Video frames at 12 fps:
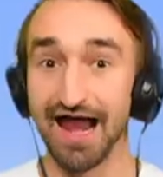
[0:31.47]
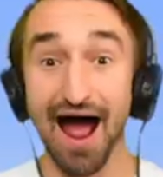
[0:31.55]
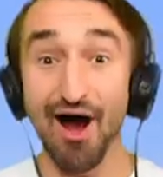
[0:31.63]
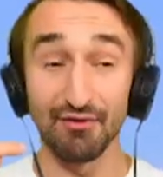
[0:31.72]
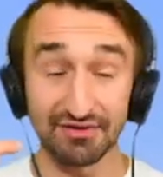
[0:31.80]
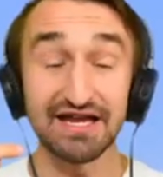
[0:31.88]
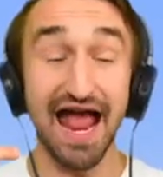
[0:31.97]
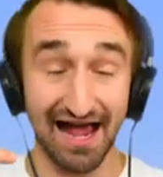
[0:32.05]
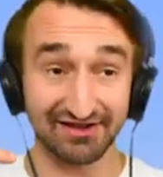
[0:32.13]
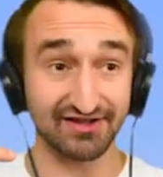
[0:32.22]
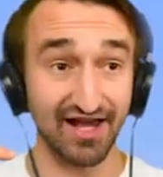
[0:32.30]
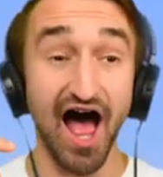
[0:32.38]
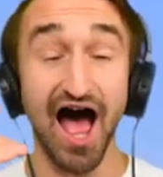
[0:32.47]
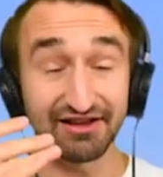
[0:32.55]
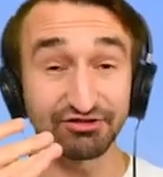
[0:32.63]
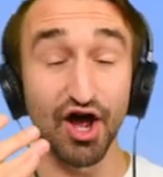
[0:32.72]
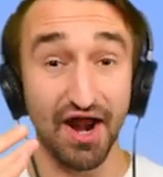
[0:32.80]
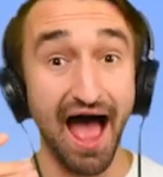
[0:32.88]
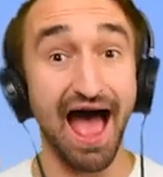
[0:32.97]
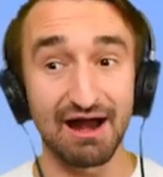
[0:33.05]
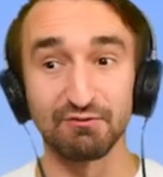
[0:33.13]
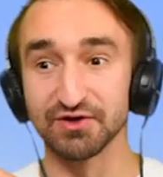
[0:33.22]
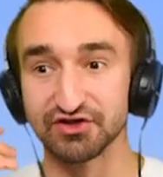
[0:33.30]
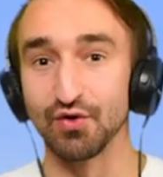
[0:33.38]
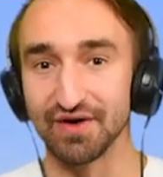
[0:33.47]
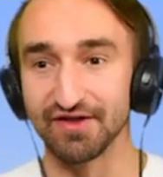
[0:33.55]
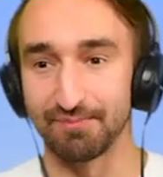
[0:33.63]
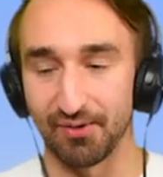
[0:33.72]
Now, yes, I thought I was doing the